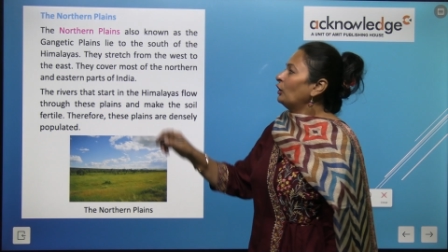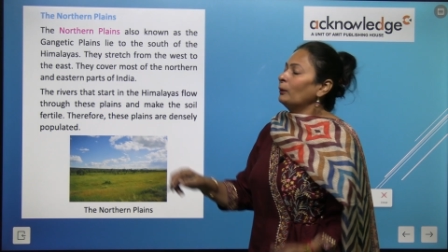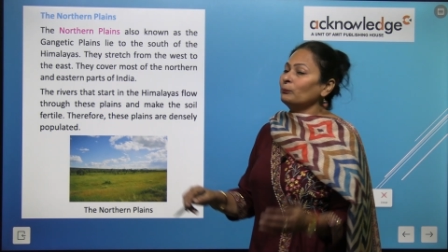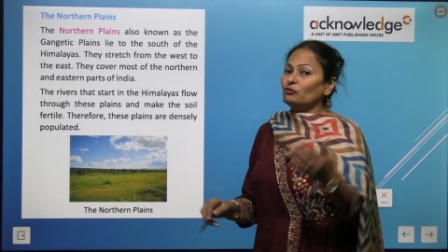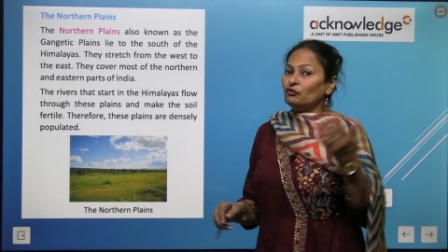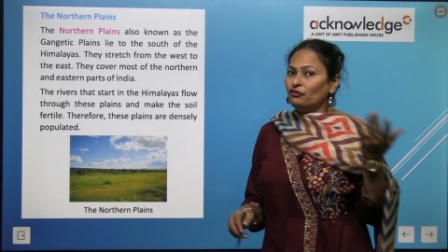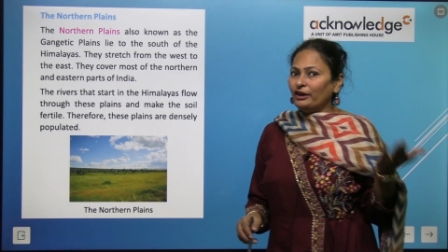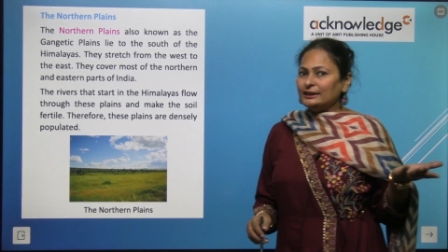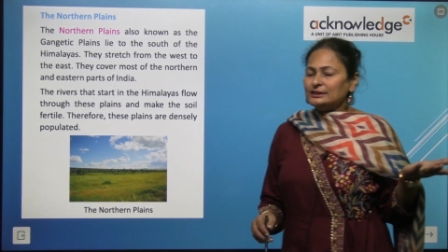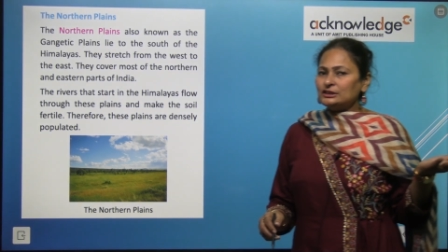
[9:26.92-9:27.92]
from
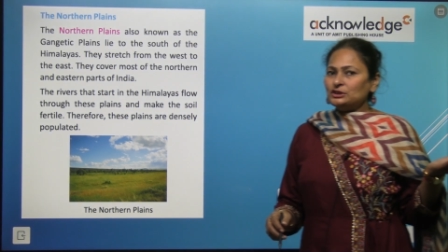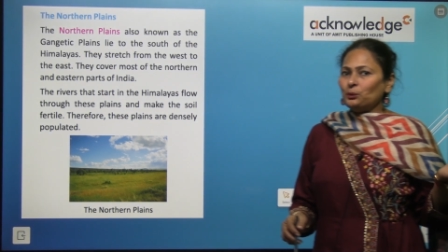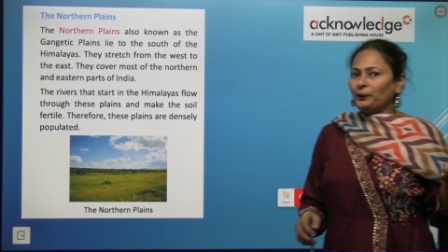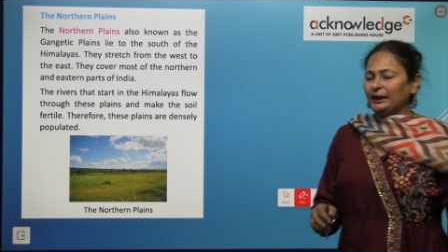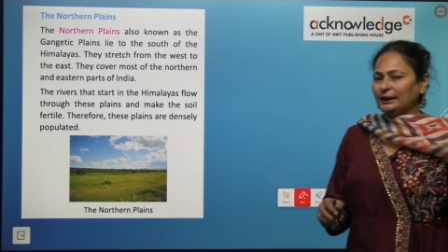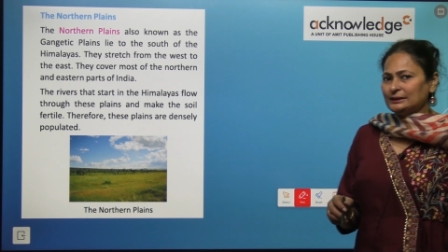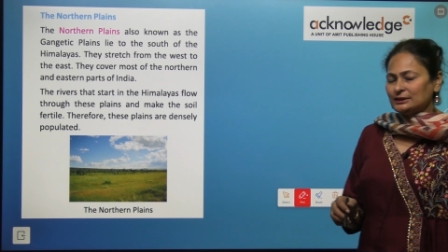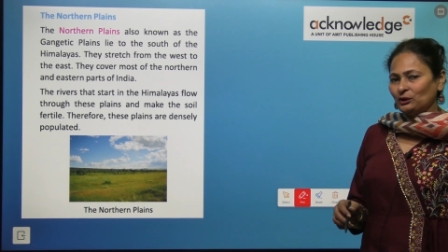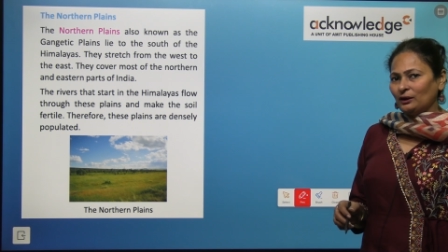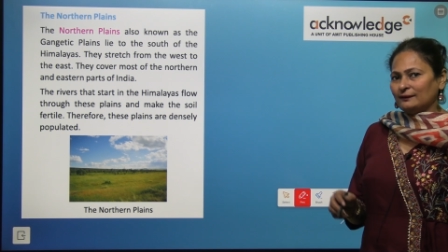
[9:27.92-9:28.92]
west to
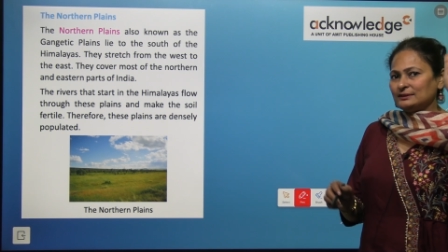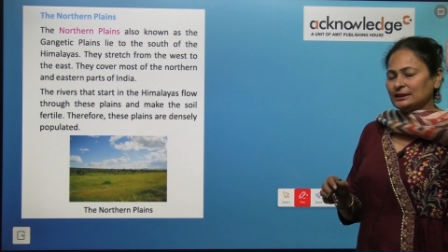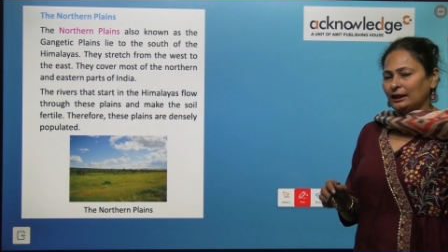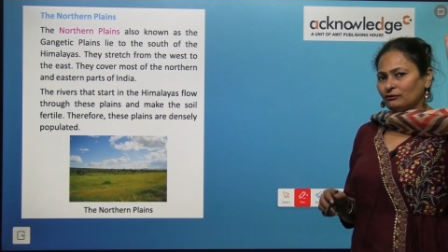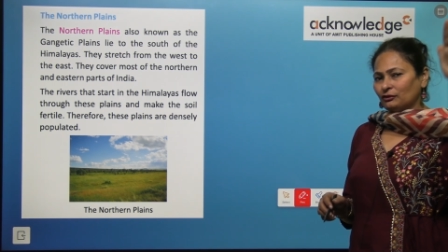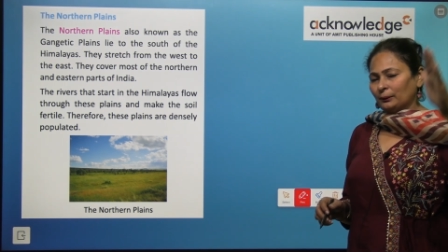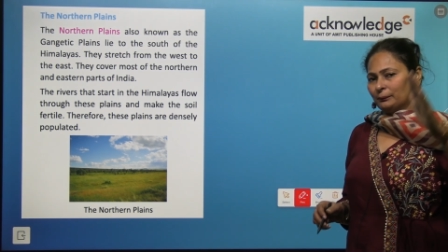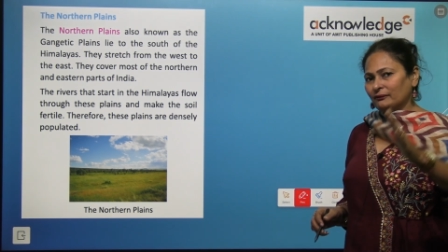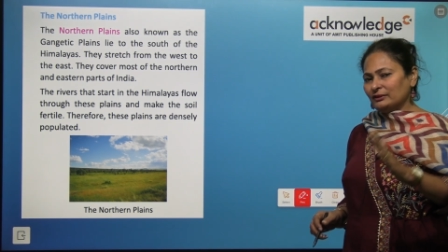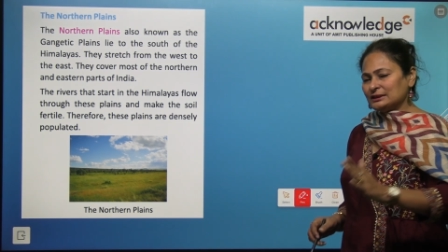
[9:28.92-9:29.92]
east. You have seen
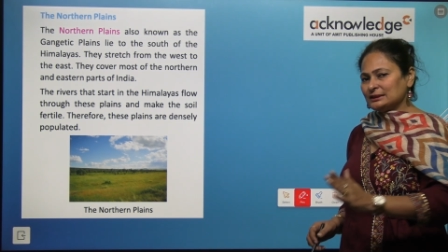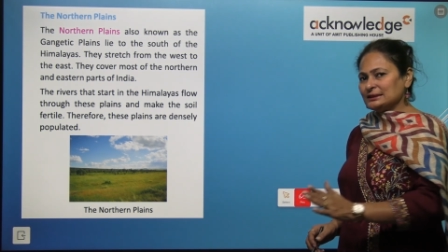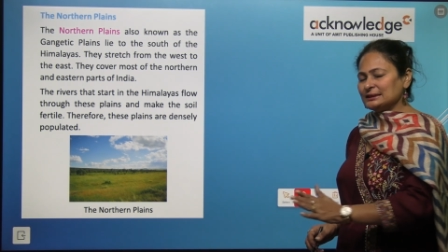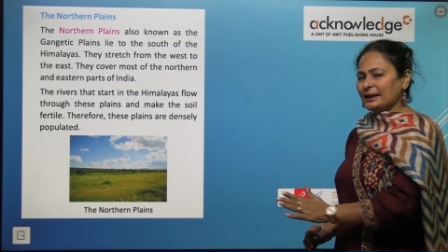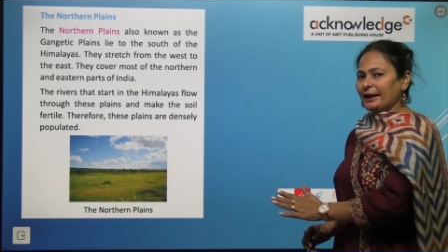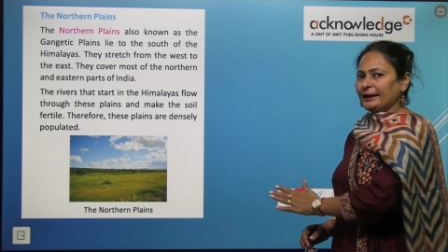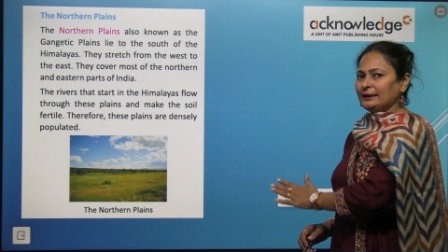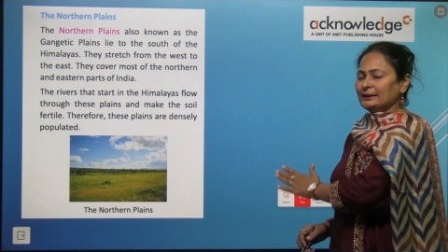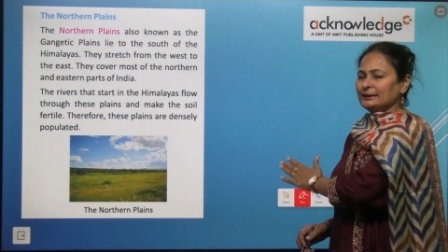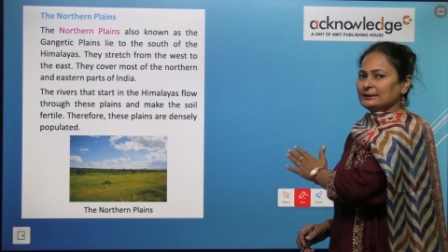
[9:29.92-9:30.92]
from the western
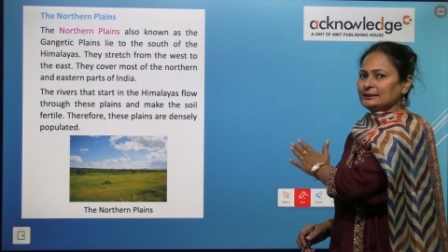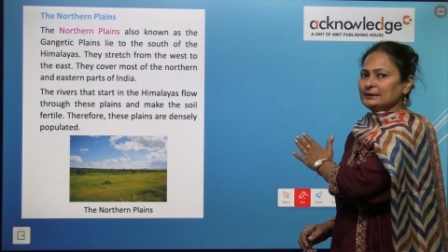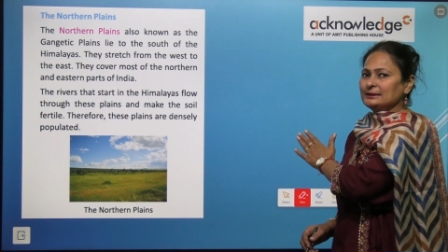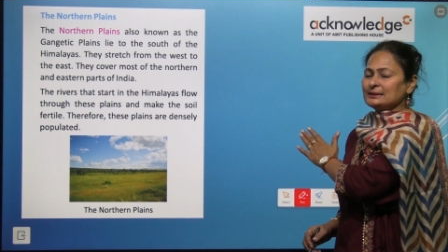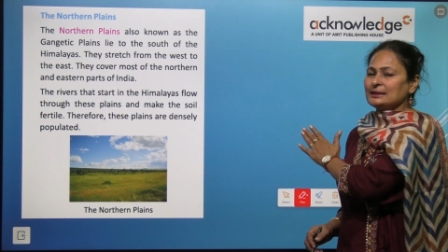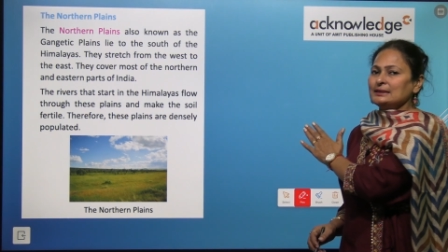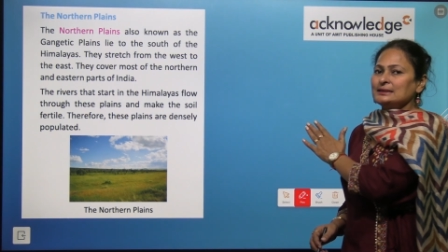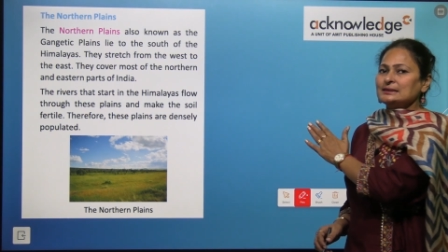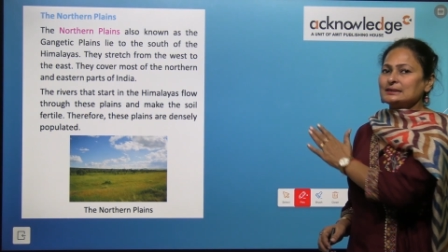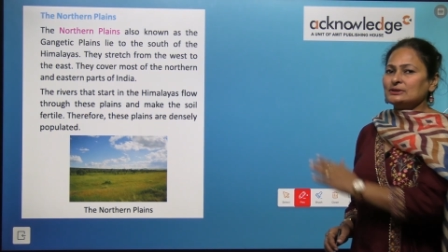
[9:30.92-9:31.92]
side, it is
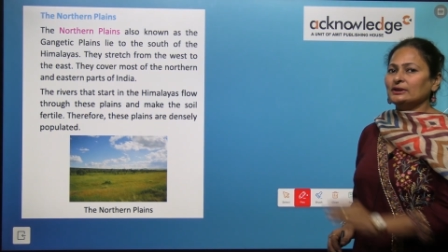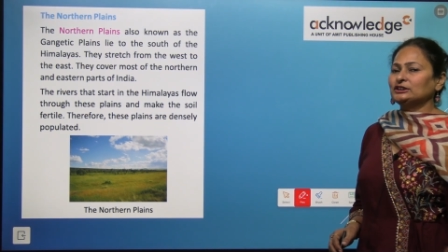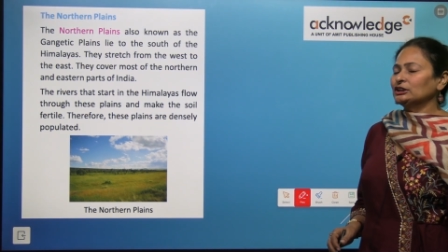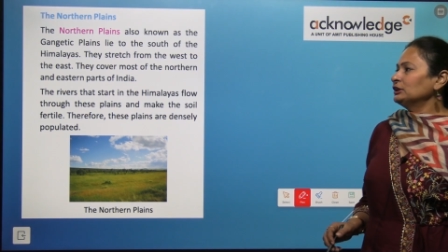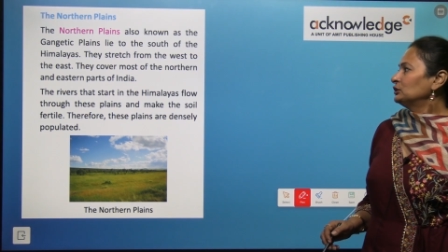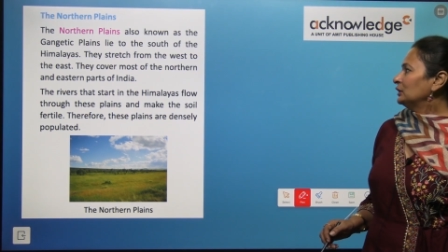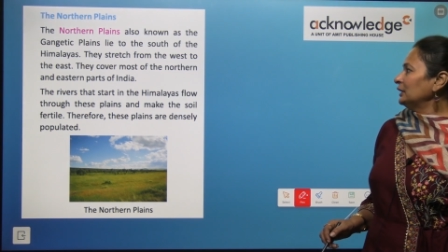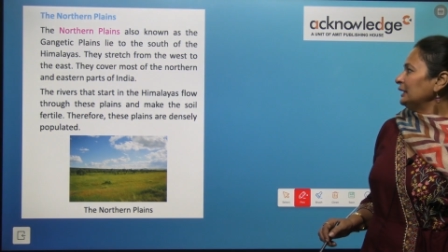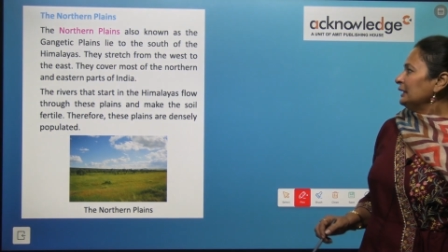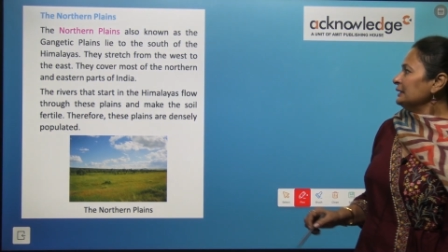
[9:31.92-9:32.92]
stretching to
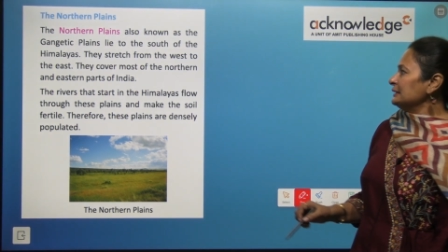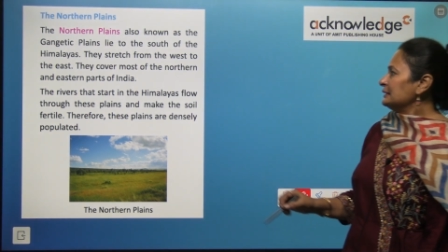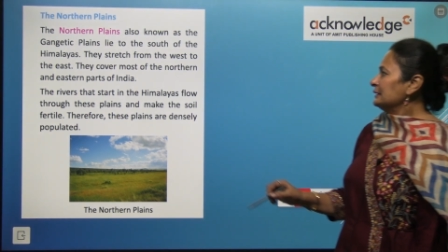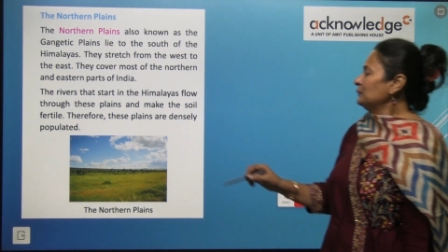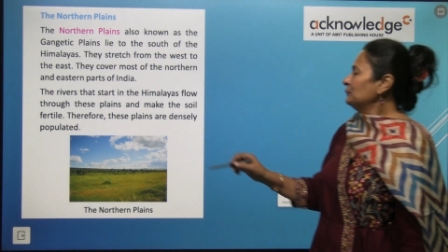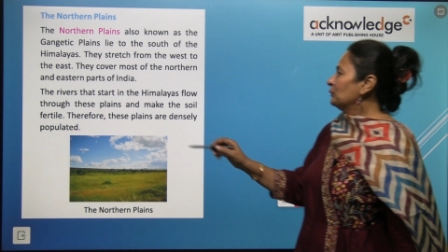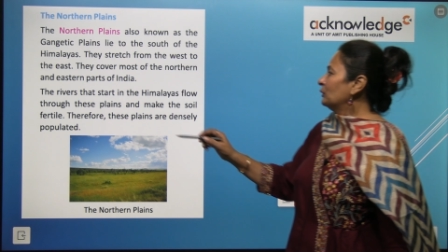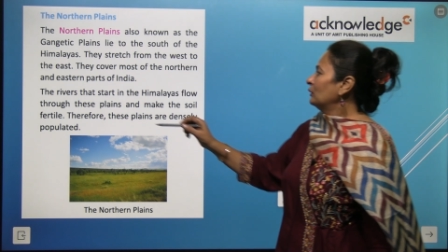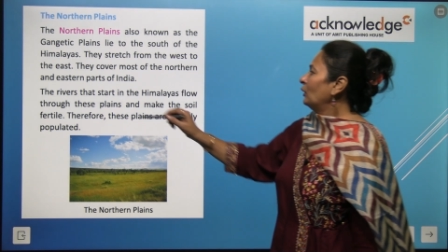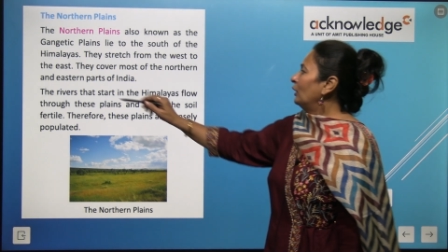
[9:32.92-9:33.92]
the eastern
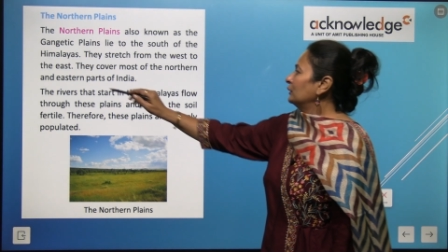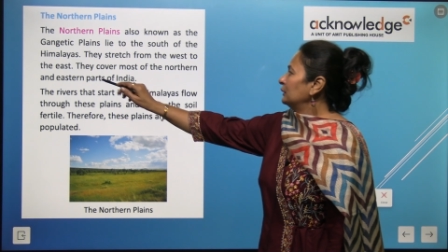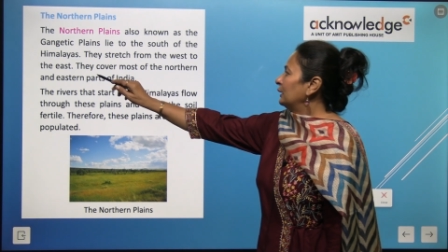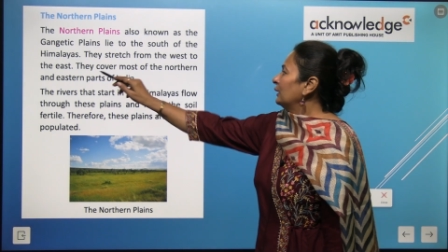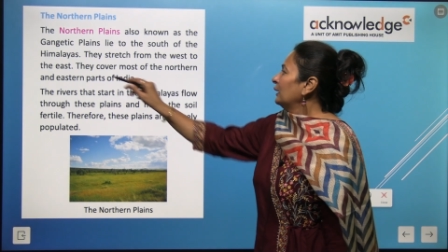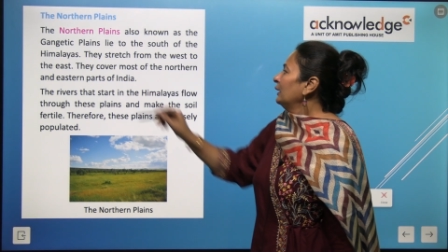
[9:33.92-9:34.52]
corner.